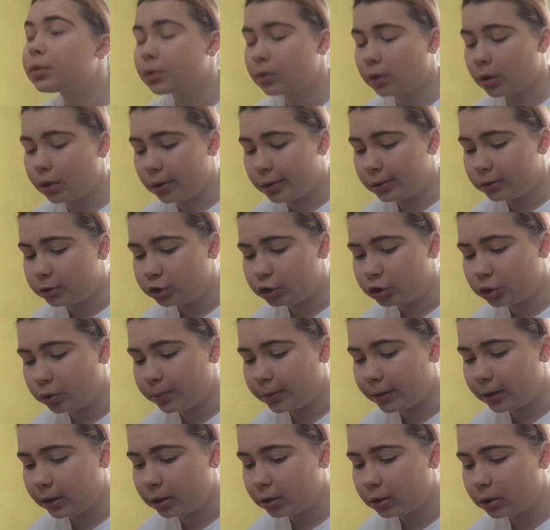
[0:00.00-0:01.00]
go out
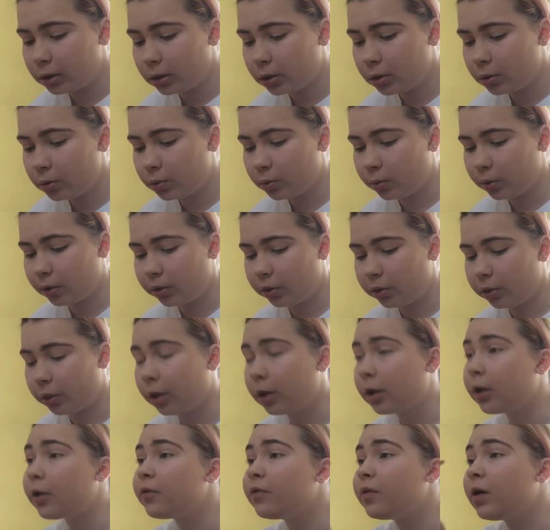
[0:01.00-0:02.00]
shopping with like
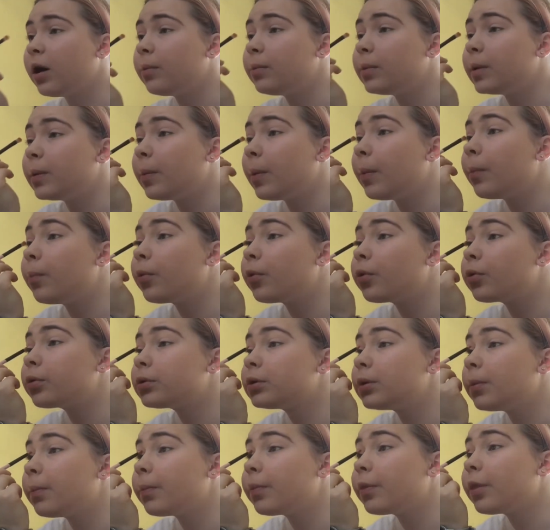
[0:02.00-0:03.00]
a family member or
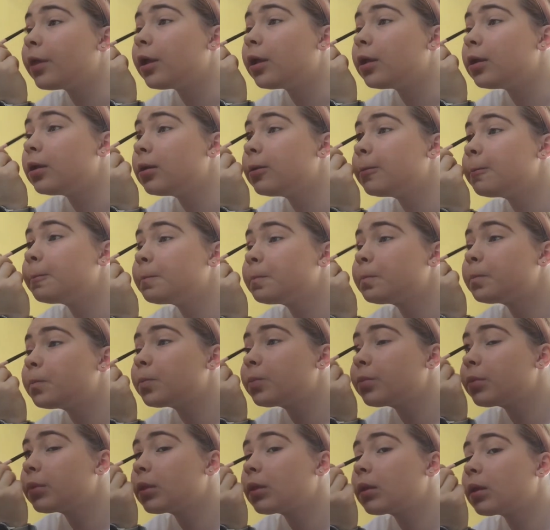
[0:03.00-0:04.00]
something
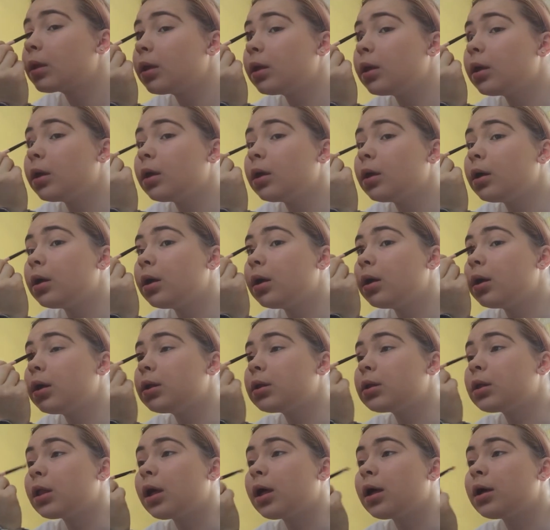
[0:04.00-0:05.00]

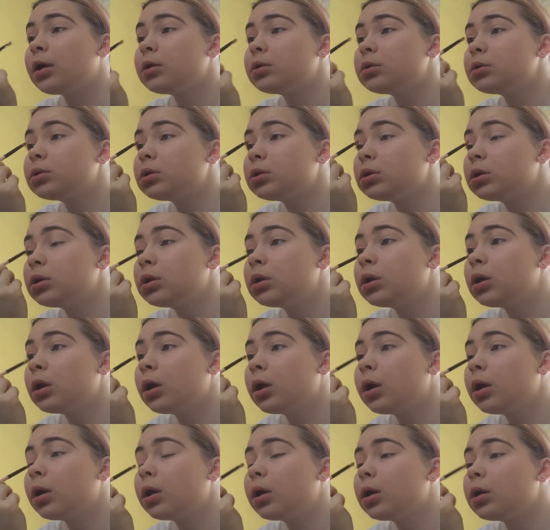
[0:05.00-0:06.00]
and that,
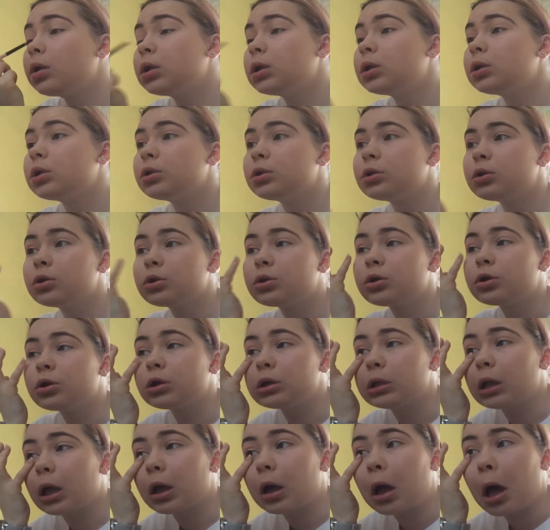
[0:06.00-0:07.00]
because
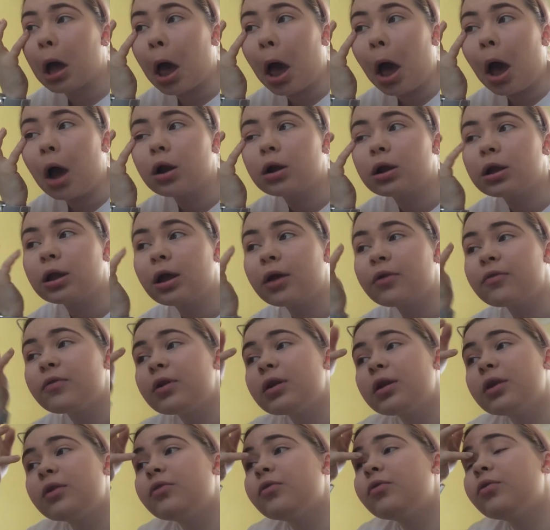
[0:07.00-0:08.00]
like I hardly have
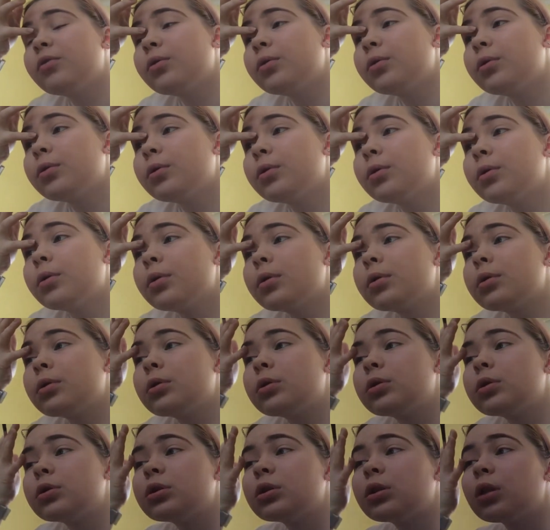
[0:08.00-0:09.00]
any,
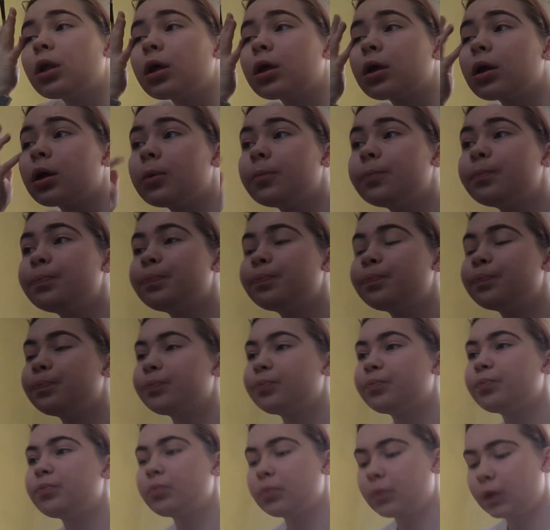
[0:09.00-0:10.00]
because like
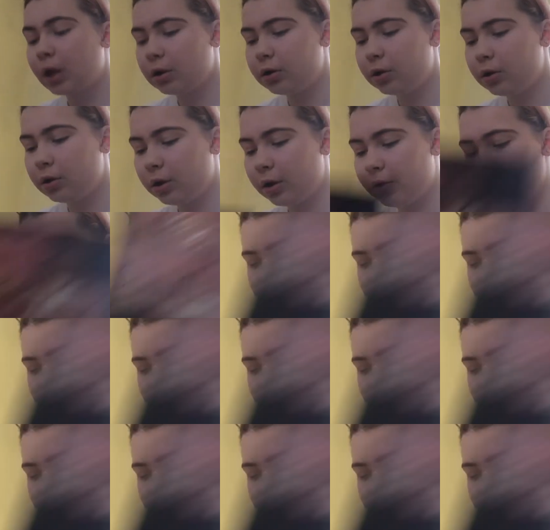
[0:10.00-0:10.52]
I don't have